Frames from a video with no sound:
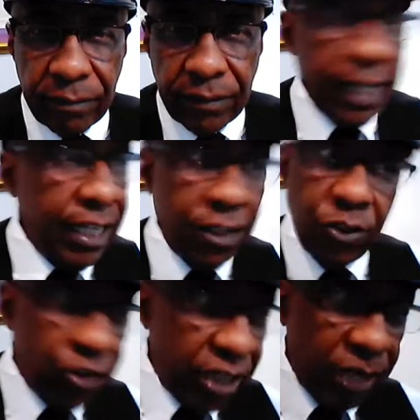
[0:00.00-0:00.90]
They ain't gonna
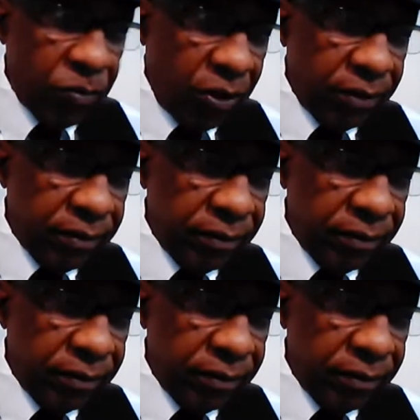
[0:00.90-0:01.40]
jaywalk.